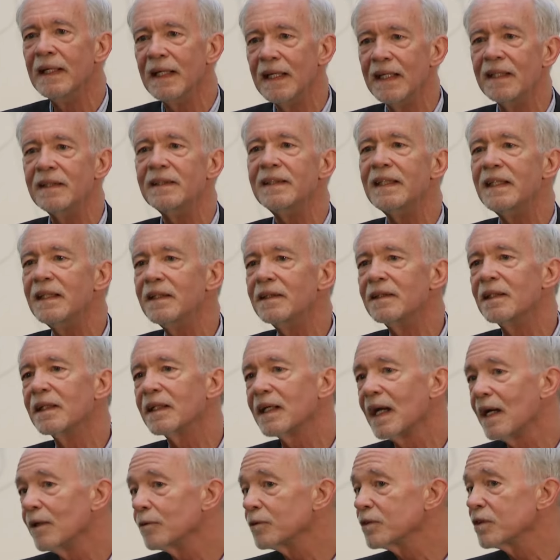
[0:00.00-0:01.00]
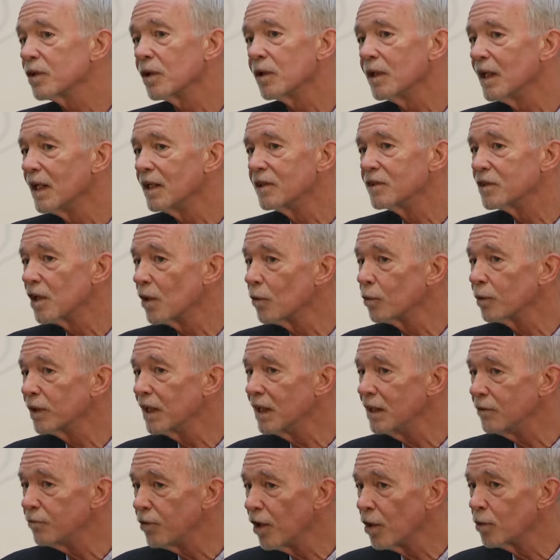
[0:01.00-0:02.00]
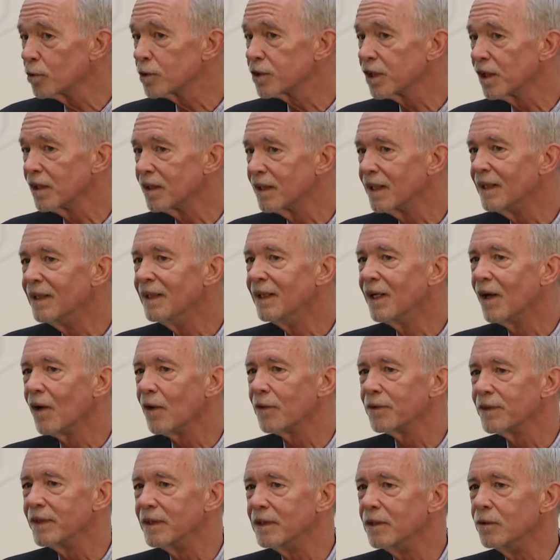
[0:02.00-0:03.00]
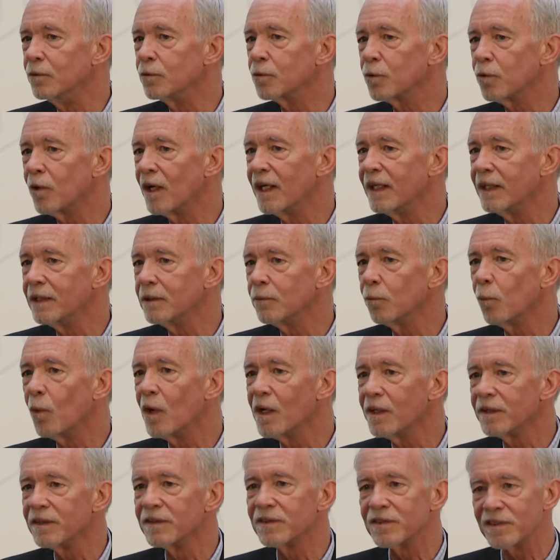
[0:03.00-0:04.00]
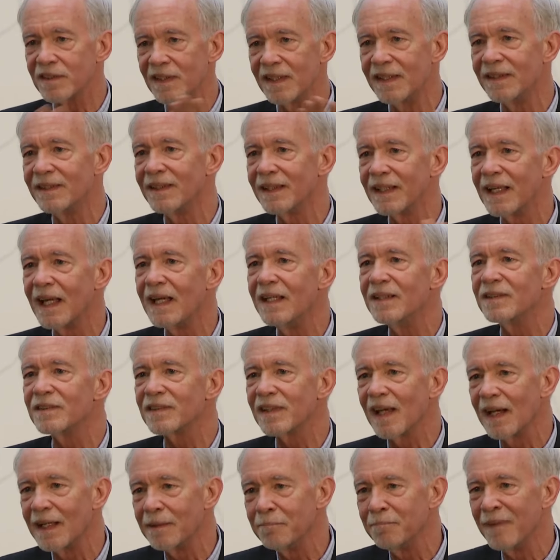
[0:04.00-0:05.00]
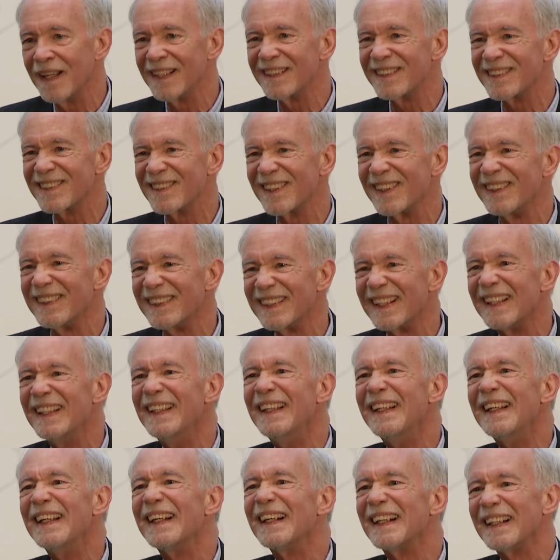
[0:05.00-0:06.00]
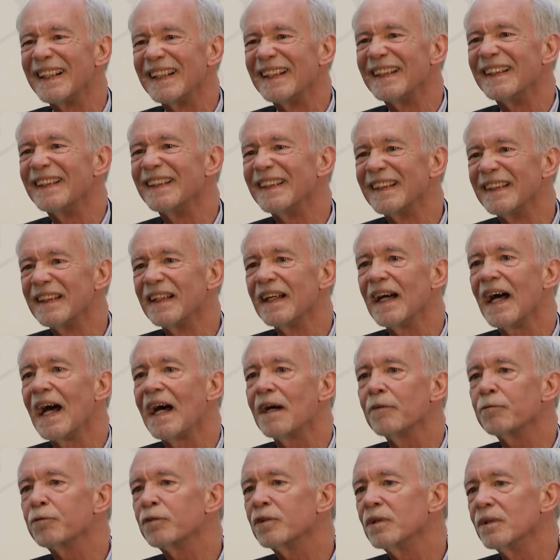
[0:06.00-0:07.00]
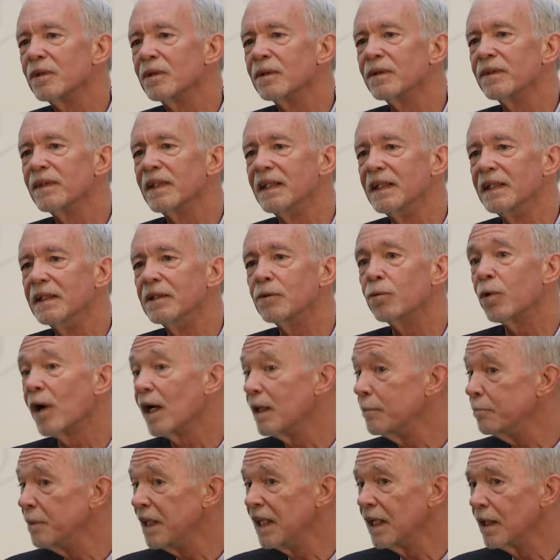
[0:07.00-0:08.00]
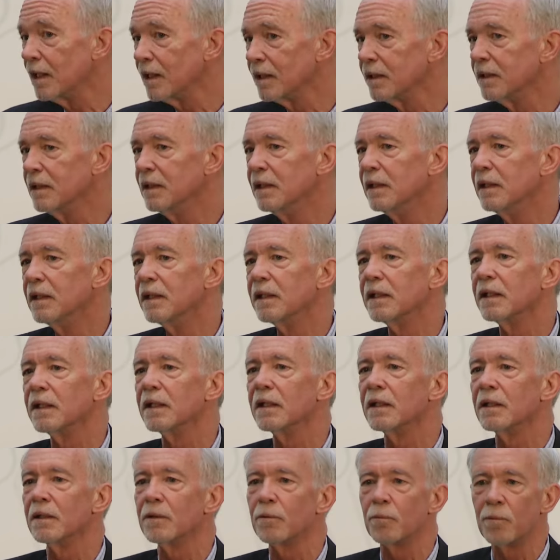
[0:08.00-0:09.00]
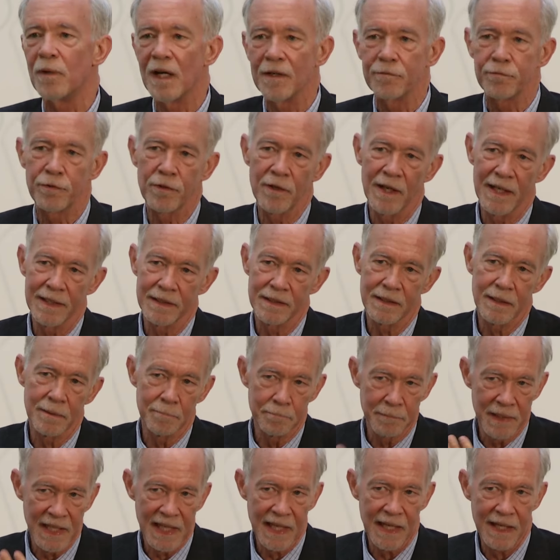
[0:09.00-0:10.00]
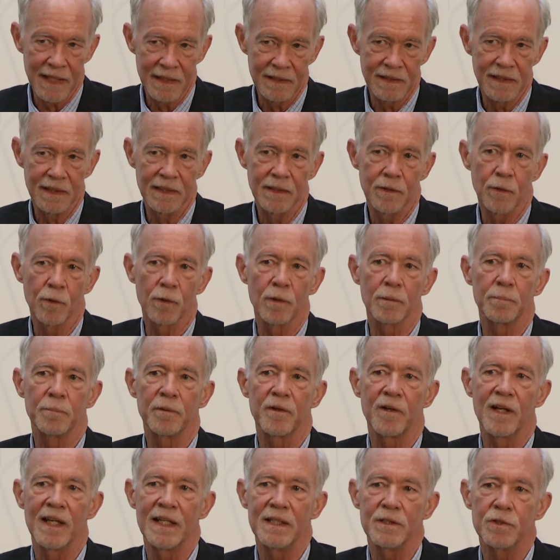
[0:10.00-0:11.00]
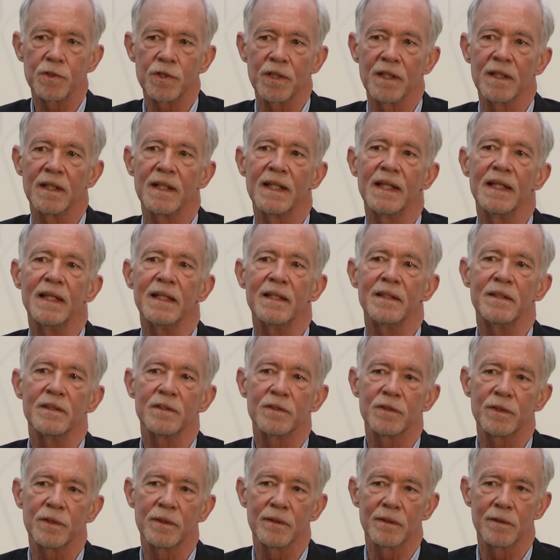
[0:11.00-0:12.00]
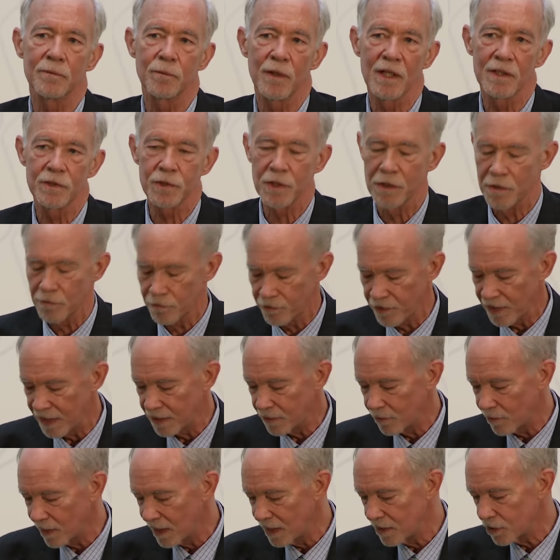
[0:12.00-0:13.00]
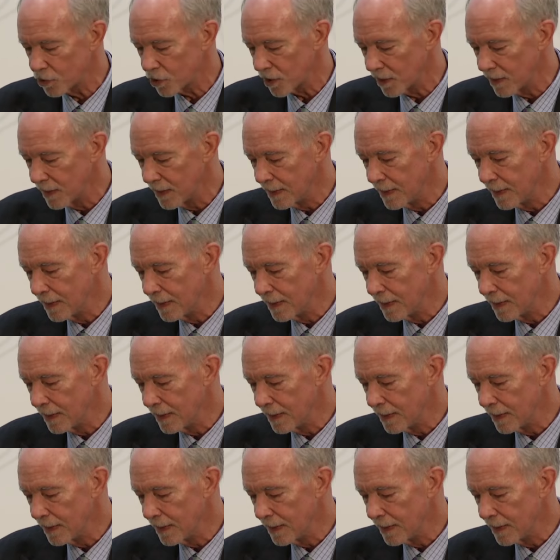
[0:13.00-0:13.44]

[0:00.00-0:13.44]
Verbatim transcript: Indeed, the Council has only voted on the Ukraine once, in the case I mentioned, uh, after the Crimea uh, referendum and incorporation into the Russian Federation.